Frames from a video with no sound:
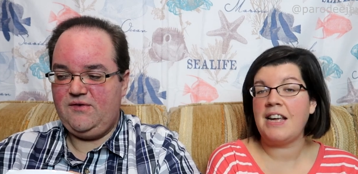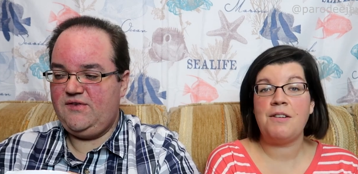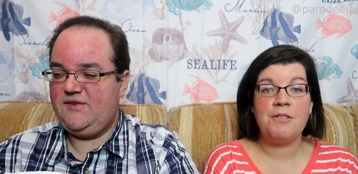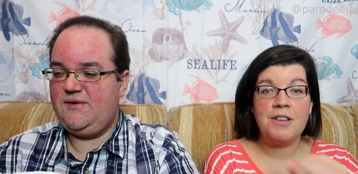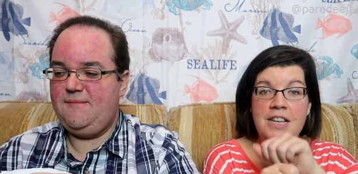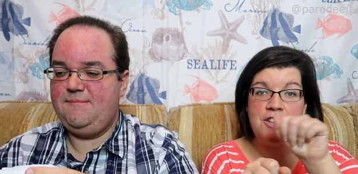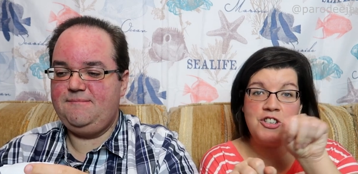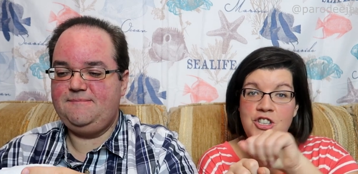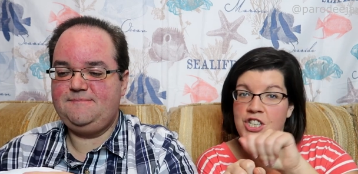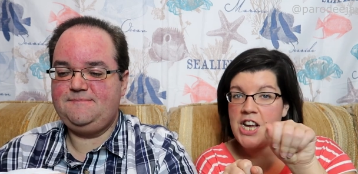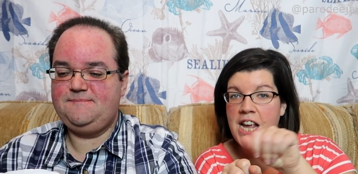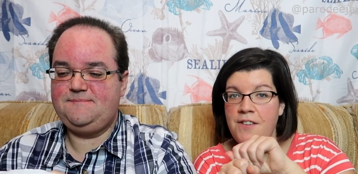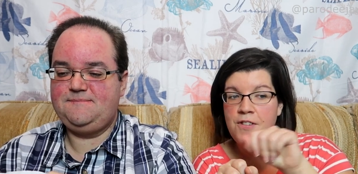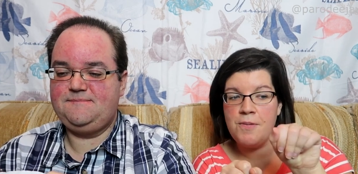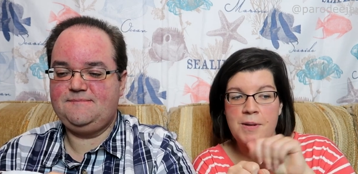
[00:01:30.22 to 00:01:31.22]
Speaker 1: Like where they
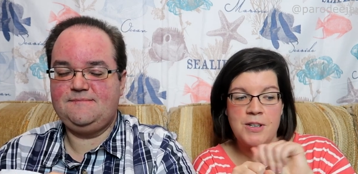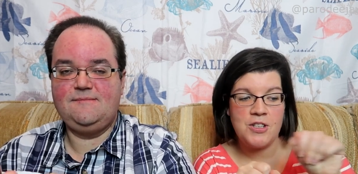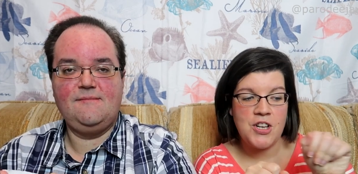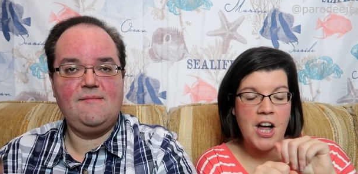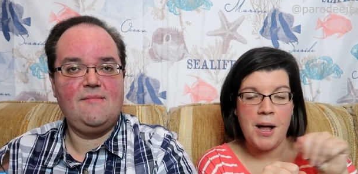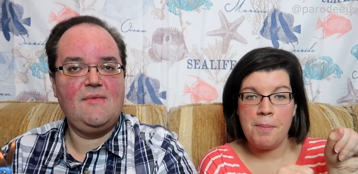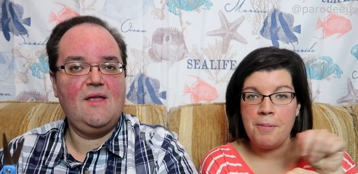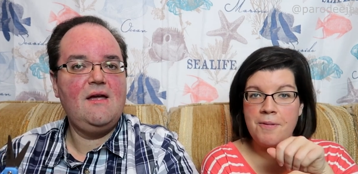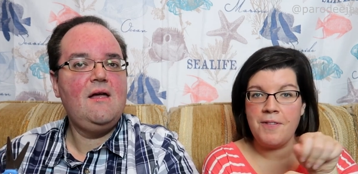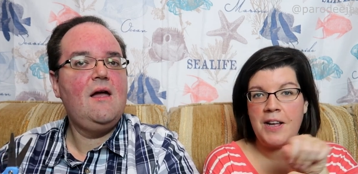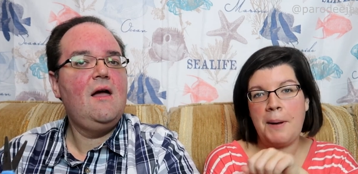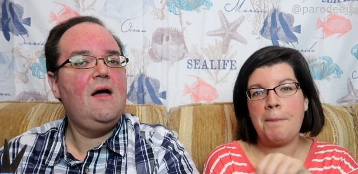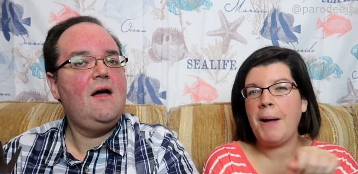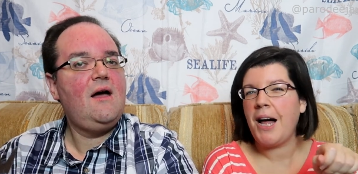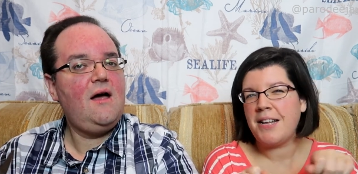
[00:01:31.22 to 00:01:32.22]
shave them on top
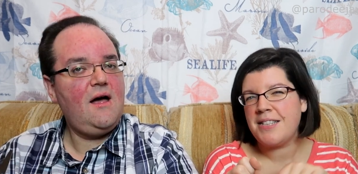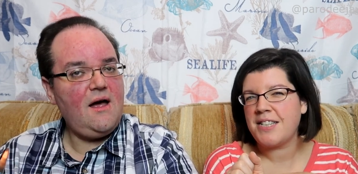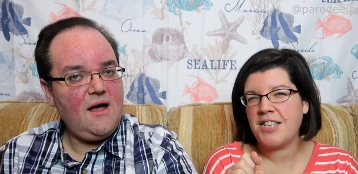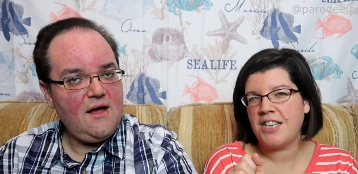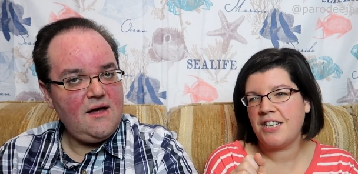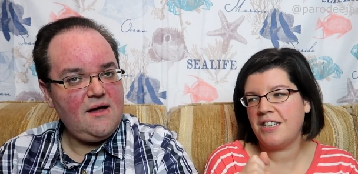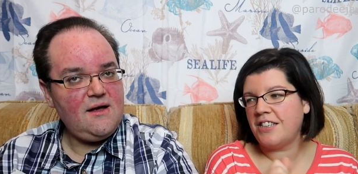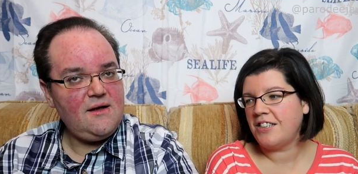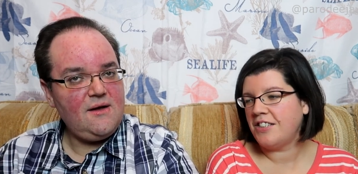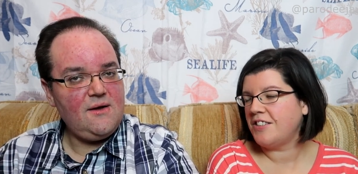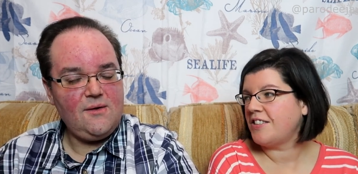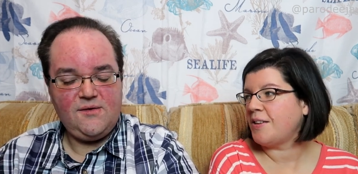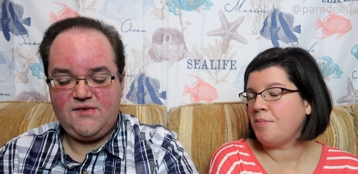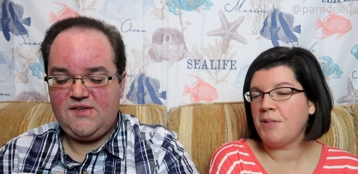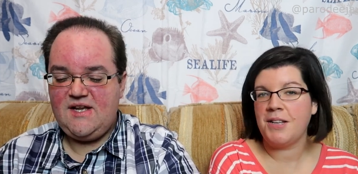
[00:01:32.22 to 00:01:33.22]
of like pasta
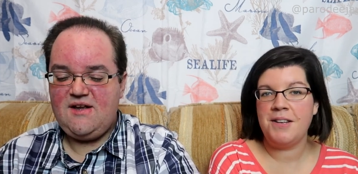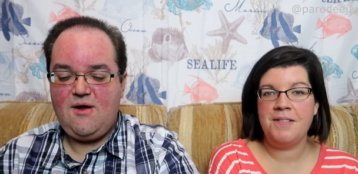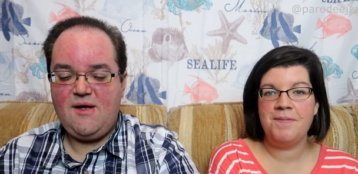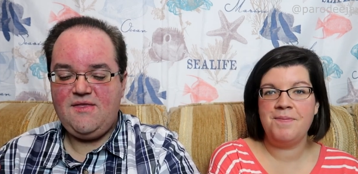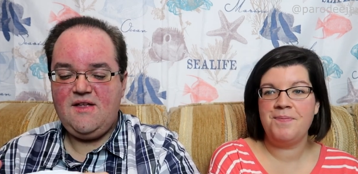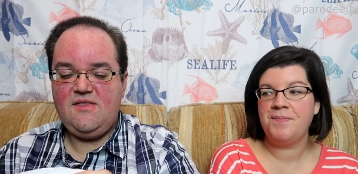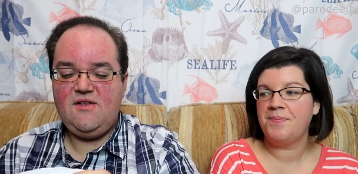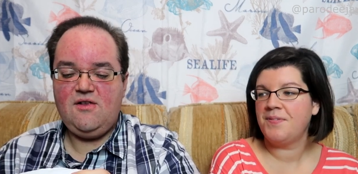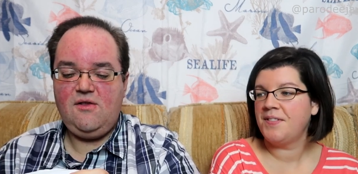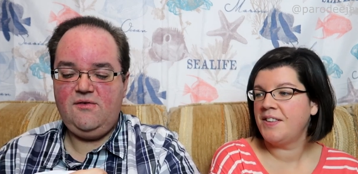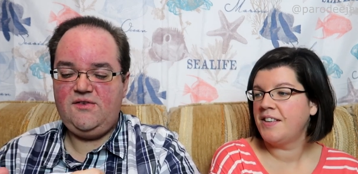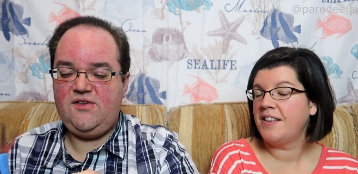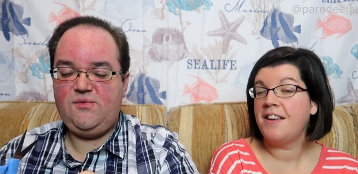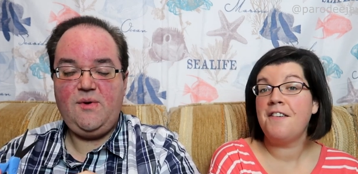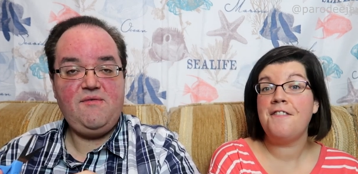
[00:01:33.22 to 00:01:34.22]
Speaker 2: or something? See, no, I think the
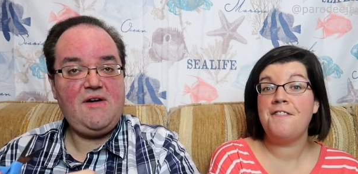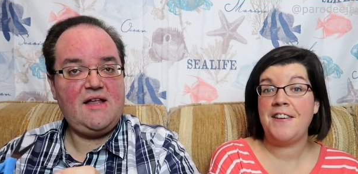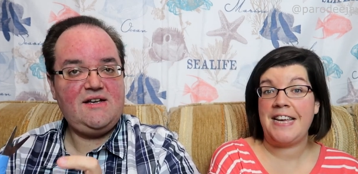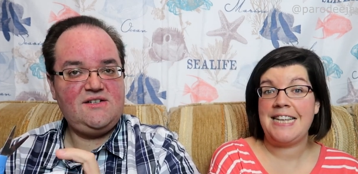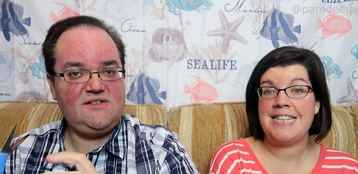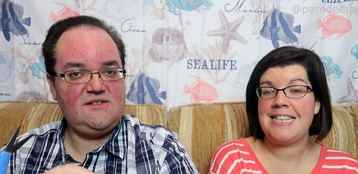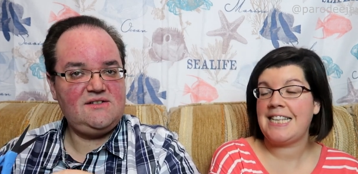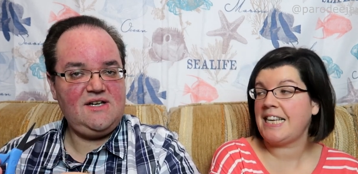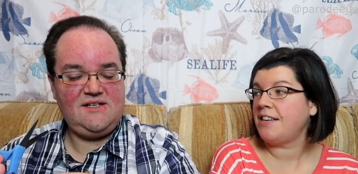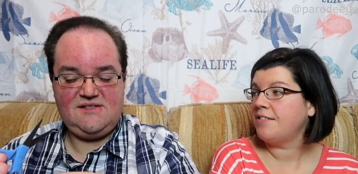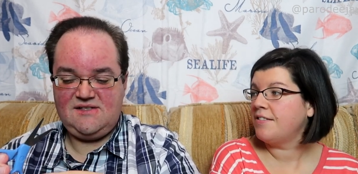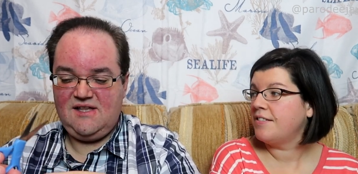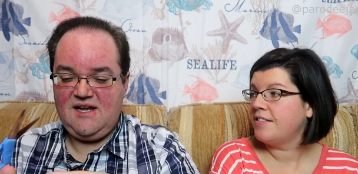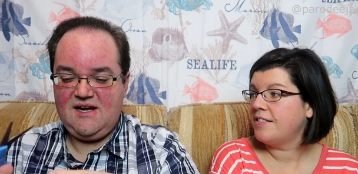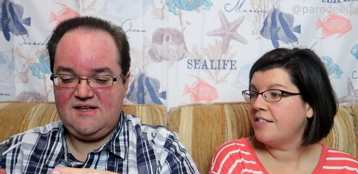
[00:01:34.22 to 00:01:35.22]
closest we've had
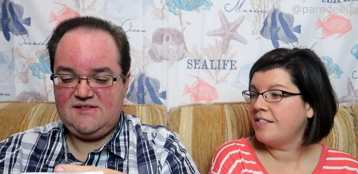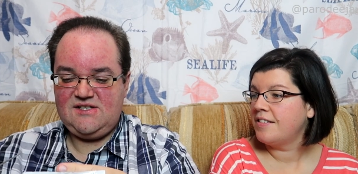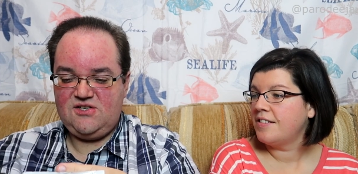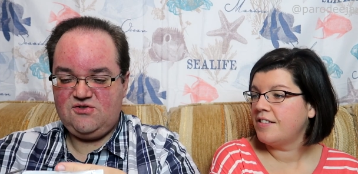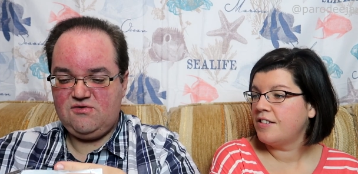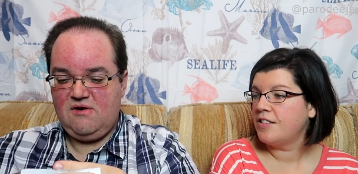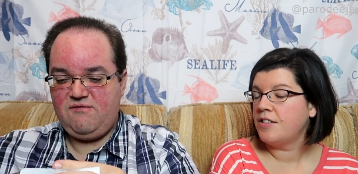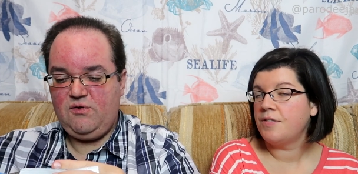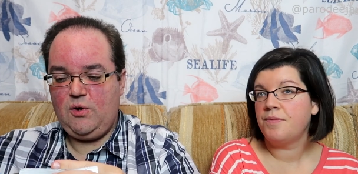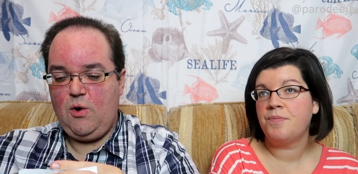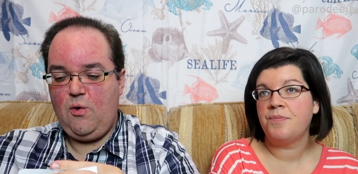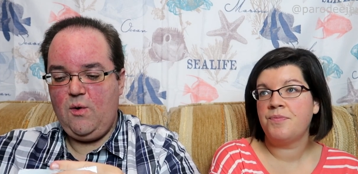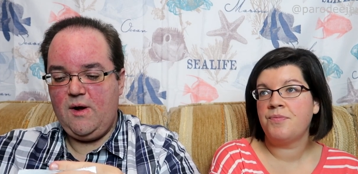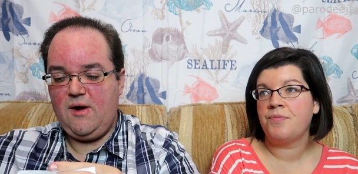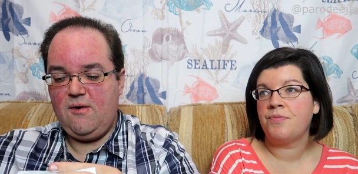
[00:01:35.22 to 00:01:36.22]
is, like I said,
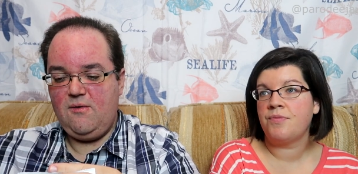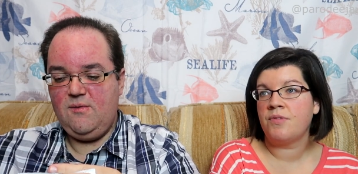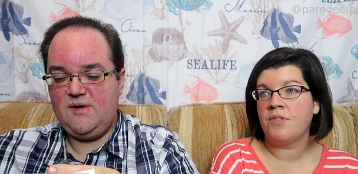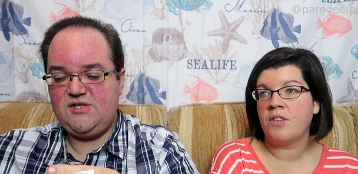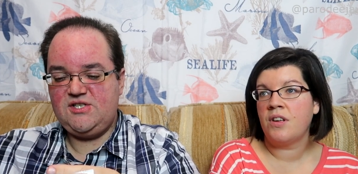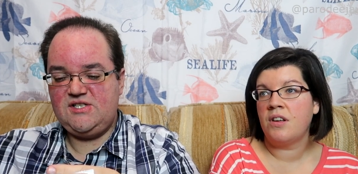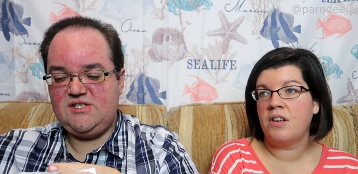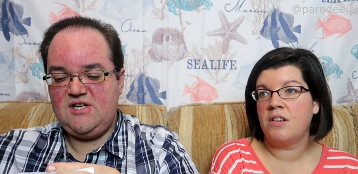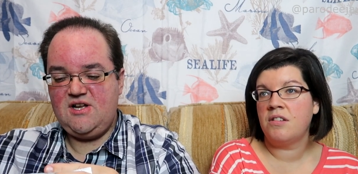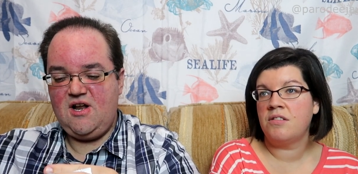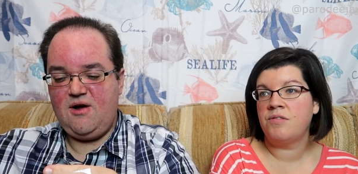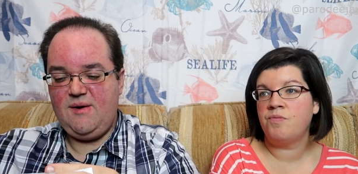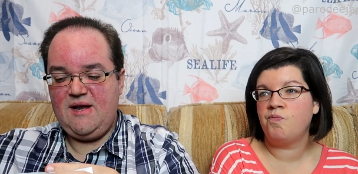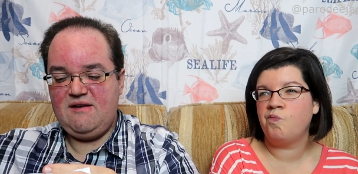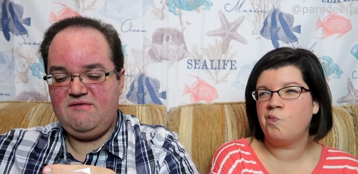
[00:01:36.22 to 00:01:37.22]
truffle oil, which is,
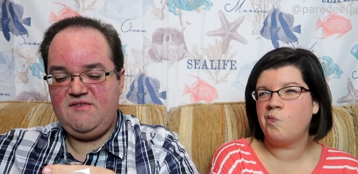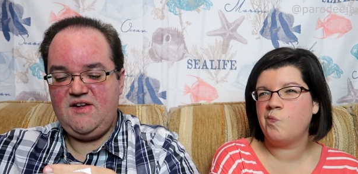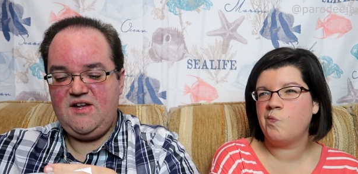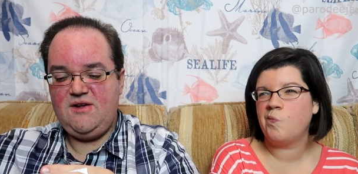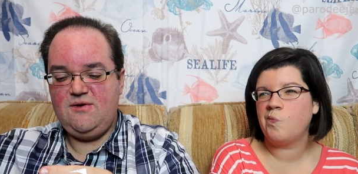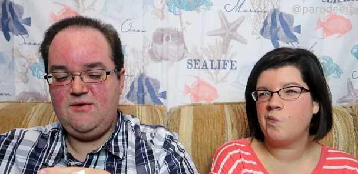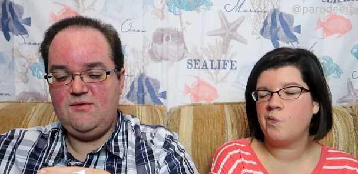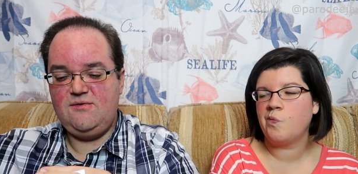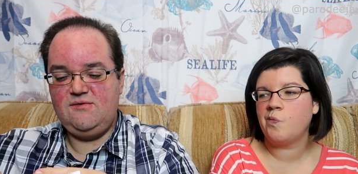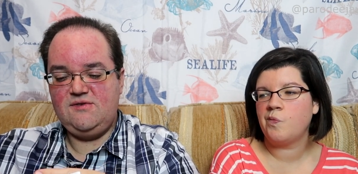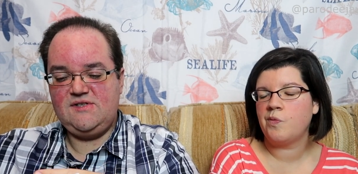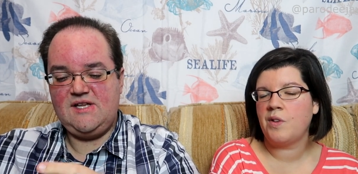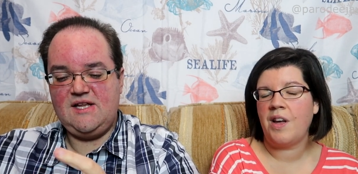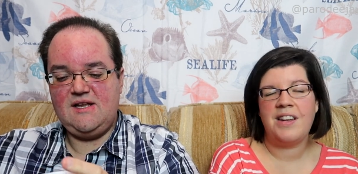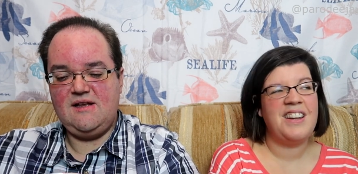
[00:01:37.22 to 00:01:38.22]
you know,
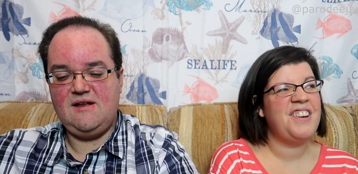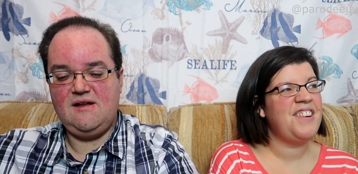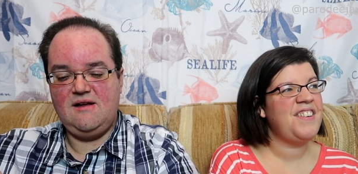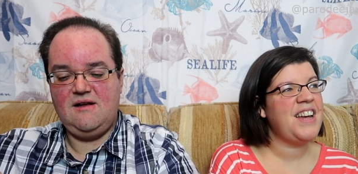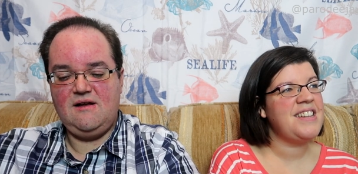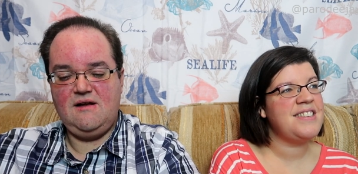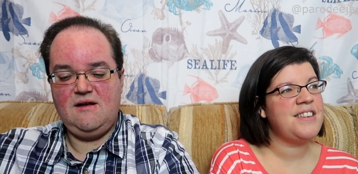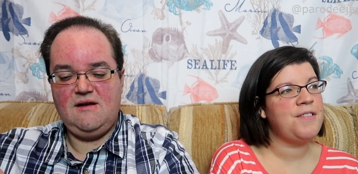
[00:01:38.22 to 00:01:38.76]
infused.
Speaker 1: I know, I've had